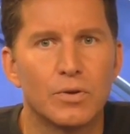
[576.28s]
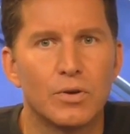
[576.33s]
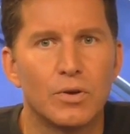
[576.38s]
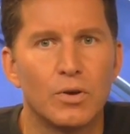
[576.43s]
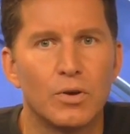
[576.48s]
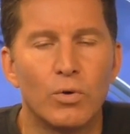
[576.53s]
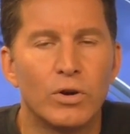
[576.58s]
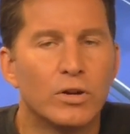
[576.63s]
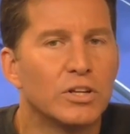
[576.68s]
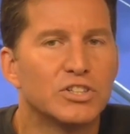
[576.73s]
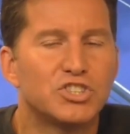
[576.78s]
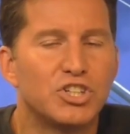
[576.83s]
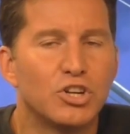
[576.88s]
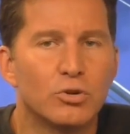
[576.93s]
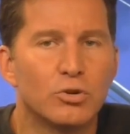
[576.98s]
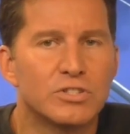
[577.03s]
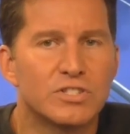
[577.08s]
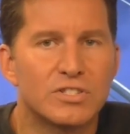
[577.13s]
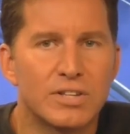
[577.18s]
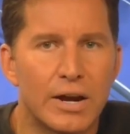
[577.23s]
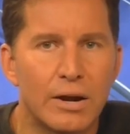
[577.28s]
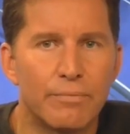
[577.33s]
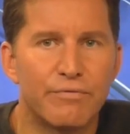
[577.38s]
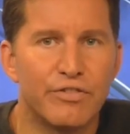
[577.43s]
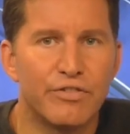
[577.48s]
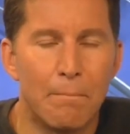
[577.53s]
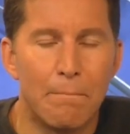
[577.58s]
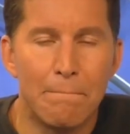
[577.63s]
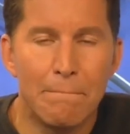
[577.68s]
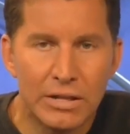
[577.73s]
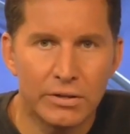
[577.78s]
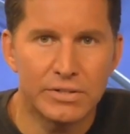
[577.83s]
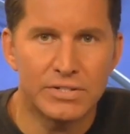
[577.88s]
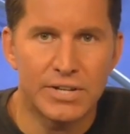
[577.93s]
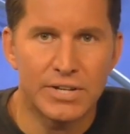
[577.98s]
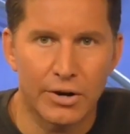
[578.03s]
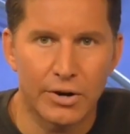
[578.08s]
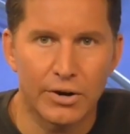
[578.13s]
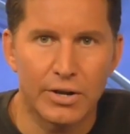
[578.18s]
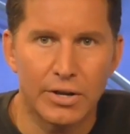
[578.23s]
We don't let children sign up for the
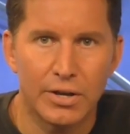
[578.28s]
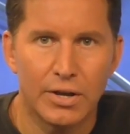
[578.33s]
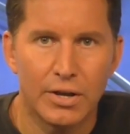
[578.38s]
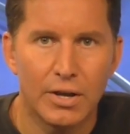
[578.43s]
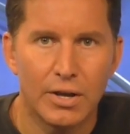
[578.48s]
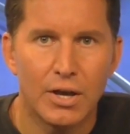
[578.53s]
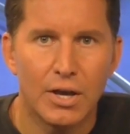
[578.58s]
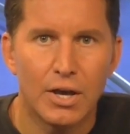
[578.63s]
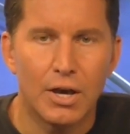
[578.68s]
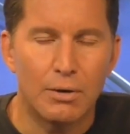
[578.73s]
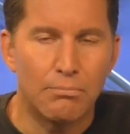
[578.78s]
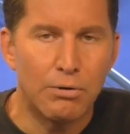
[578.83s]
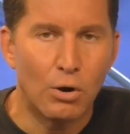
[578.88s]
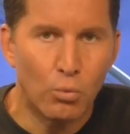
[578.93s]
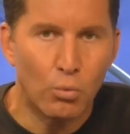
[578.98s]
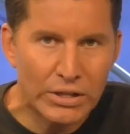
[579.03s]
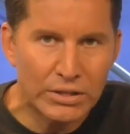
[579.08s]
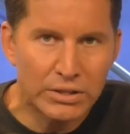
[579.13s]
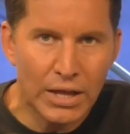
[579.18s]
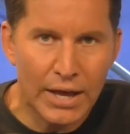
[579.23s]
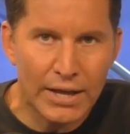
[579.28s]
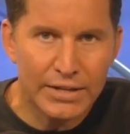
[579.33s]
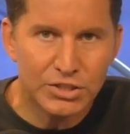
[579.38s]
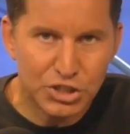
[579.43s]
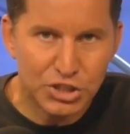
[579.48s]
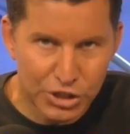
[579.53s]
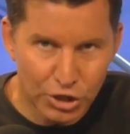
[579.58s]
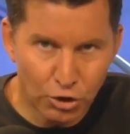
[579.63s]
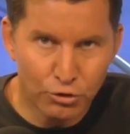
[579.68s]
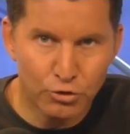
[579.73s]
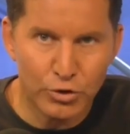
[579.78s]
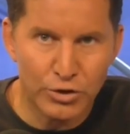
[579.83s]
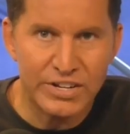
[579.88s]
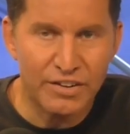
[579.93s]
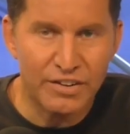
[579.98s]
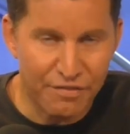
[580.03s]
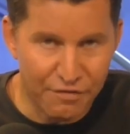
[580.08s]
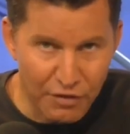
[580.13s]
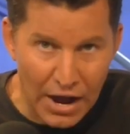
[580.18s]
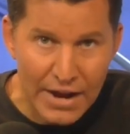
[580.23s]
military, but we let children
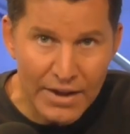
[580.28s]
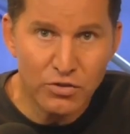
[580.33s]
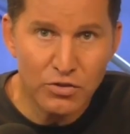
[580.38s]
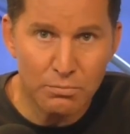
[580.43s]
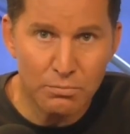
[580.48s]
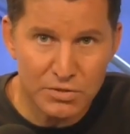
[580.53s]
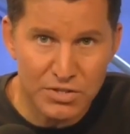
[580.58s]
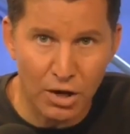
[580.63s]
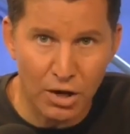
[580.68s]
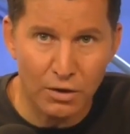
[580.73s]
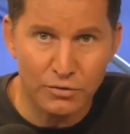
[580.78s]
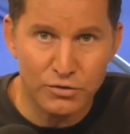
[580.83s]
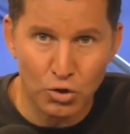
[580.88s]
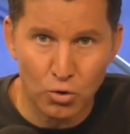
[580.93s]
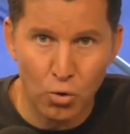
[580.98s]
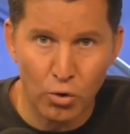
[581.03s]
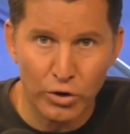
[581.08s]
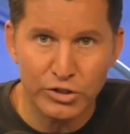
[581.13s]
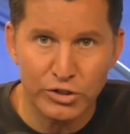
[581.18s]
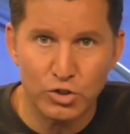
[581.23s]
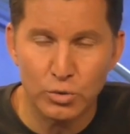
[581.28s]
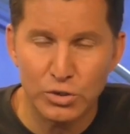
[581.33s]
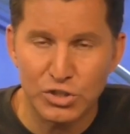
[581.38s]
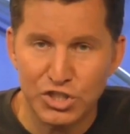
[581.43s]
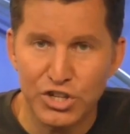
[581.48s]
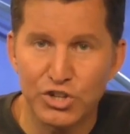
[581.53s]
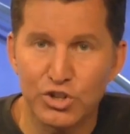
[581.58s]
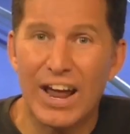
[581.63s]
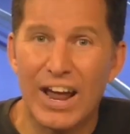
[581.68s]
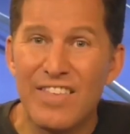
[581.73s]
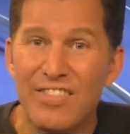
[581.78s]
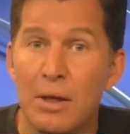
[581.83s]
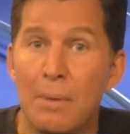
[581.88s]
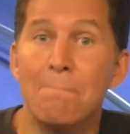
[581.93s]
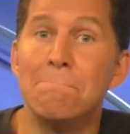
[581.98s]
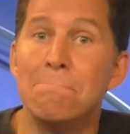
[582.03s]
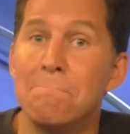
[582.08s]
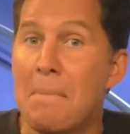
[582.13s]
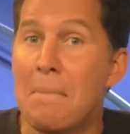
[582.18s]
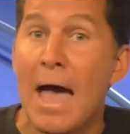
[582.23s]
define themselves according to a gender and
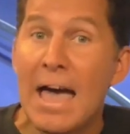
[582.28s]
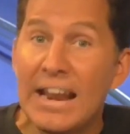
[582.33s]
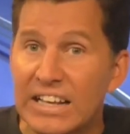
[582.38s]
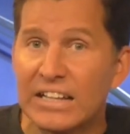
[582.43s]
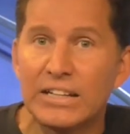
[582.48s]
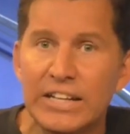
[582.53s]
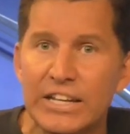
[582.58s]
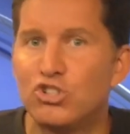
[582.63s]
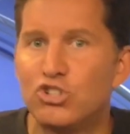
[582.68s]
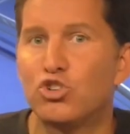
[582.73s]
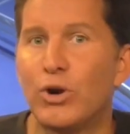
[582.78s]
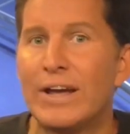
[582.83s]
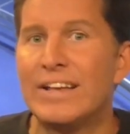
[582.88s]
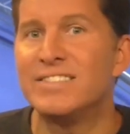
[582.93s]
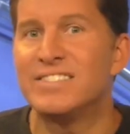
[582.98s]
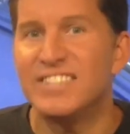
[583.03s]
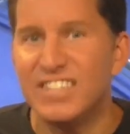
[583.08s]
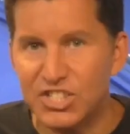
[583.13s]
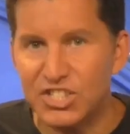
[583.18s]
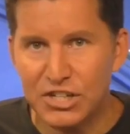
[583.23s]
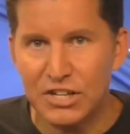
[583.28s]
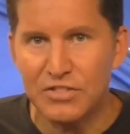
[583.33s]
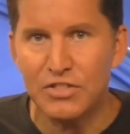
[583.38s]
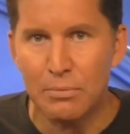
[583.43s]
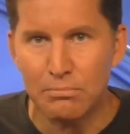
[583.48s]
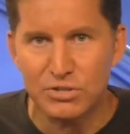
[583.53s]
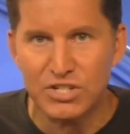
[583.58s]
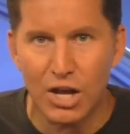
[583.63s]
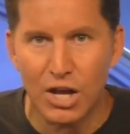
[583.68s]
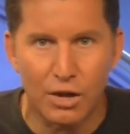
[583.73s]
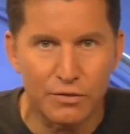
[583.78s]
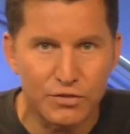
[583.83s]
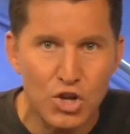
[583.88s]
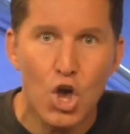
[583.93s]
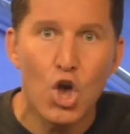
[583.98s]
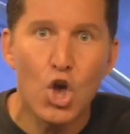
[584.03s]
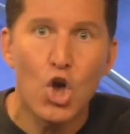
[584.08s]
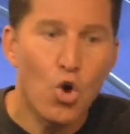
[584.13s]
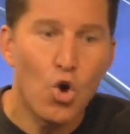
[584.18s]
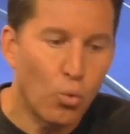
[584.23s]
then medically transition themselves
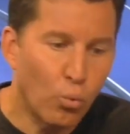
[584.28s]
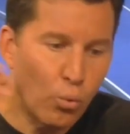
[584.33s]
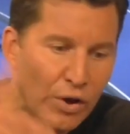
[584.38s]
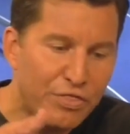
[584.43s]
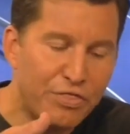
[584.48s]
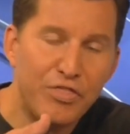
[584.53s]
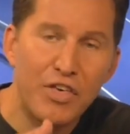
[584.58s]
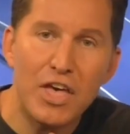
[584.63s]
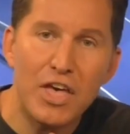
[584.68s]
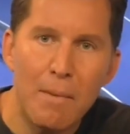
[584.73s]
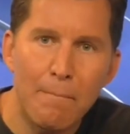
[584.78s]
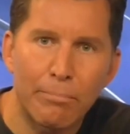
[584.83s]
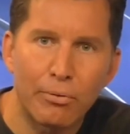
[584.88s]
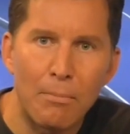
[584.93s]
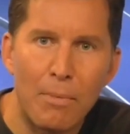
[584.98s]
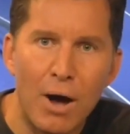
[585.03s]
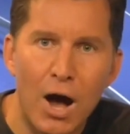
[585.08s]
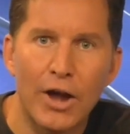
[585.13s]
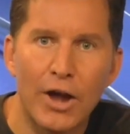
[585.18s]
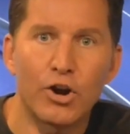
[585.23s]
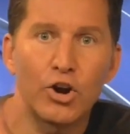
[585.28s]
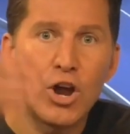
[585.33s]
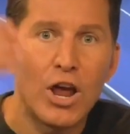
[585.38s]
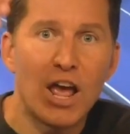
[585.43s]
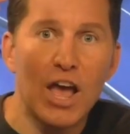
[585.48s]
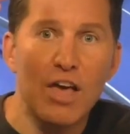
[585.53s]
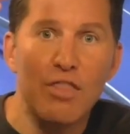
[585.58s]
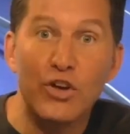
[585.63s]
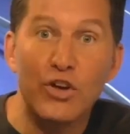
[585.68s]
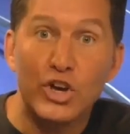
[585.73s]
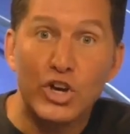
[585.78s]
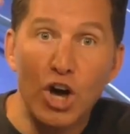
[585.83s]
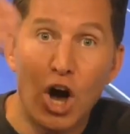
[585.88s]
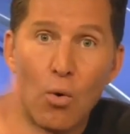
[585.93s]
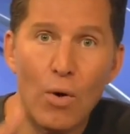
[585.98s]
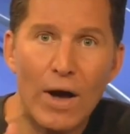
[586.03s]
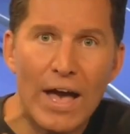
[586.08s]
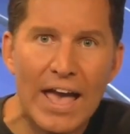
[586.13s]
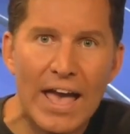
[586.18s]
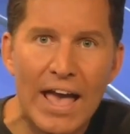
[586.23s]
with the imprimatur, the
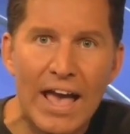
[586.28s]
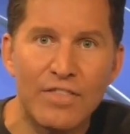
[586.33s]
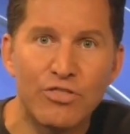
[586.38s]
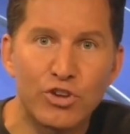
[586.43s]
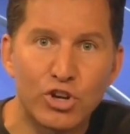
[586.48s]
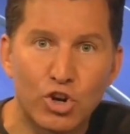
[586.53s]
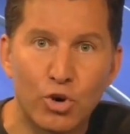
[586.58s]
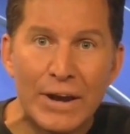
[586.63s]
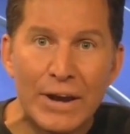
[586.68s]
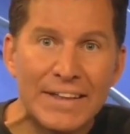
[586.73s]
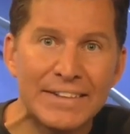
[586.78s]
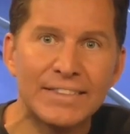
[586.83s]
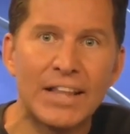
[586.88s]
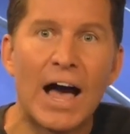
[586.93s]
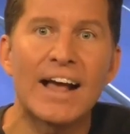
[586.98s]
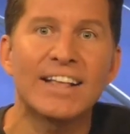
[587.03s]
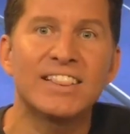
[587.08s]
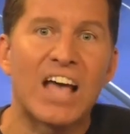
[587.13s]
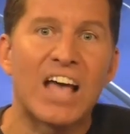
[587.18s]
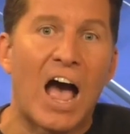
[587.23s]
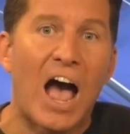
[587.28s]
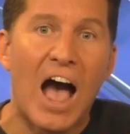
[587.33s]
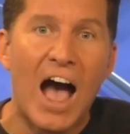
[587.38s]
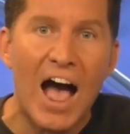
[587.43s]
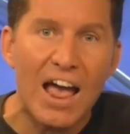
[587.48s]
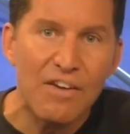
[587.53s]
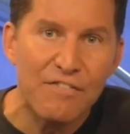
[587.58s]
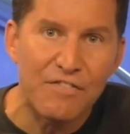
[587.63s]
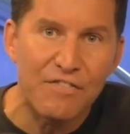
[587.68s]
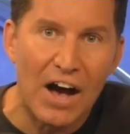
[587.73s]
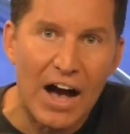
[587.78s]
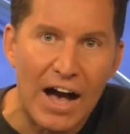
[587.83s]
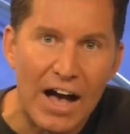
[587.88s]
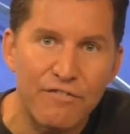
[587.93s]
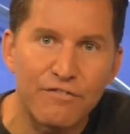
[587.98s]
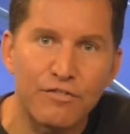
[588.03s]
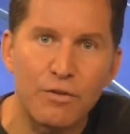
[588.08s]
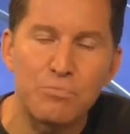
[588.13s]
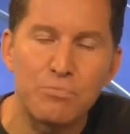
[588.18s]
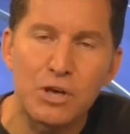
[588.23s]
go-ahead, the green light, the high five
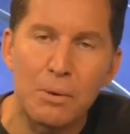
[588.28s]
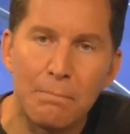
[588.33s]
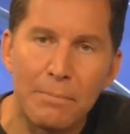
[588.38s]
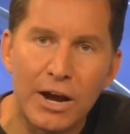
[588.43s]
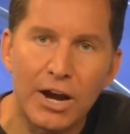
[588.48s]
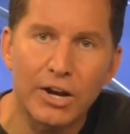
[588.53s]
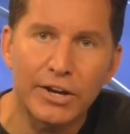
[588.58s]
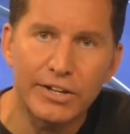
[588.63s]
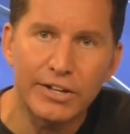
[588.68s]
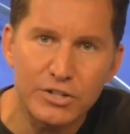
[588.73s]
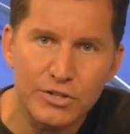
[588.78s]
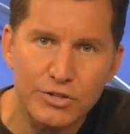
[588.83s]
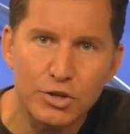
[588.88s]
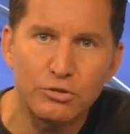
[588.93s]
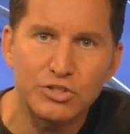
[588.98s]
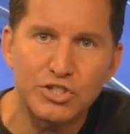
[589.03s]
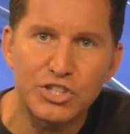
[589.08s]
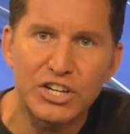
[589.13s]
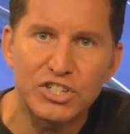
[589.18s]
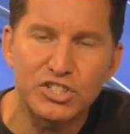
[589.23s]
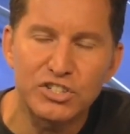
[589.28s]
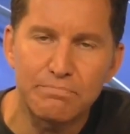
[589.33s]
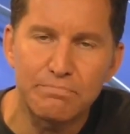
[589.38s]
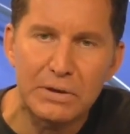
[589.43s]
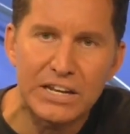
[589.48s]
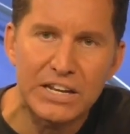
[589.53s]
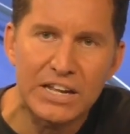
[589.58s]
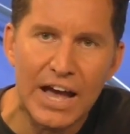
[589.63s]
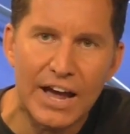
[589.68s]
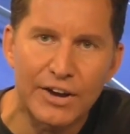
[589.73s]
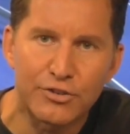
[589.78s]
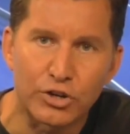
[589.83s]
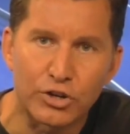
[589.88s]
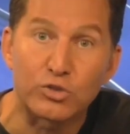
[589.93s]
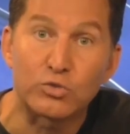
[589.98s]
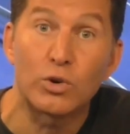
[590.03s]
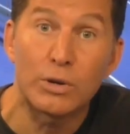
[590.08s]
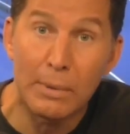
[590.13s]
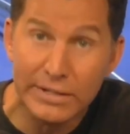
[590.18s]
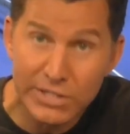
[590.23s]
from the American Association of Pediatrics.
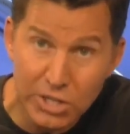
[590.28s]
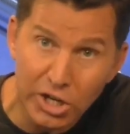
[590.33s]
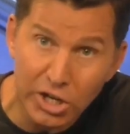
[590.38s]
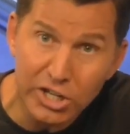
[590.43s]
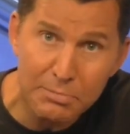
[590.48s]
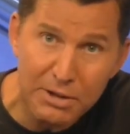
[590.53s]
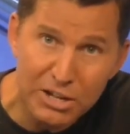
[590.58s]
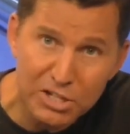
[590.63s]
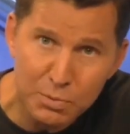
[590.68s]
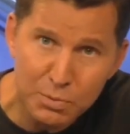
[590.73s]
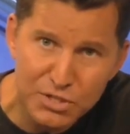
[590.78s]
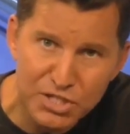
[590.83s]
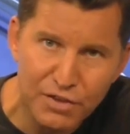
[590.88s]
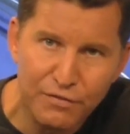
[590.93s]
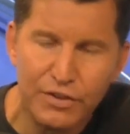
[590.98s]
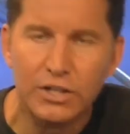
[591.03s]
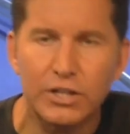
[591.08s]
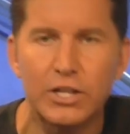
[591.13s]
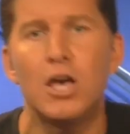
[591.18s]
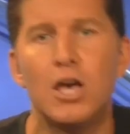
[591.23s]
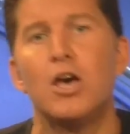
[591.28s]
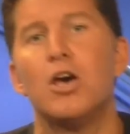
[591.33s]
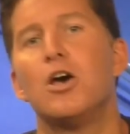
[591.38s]
What am I talking about specifically?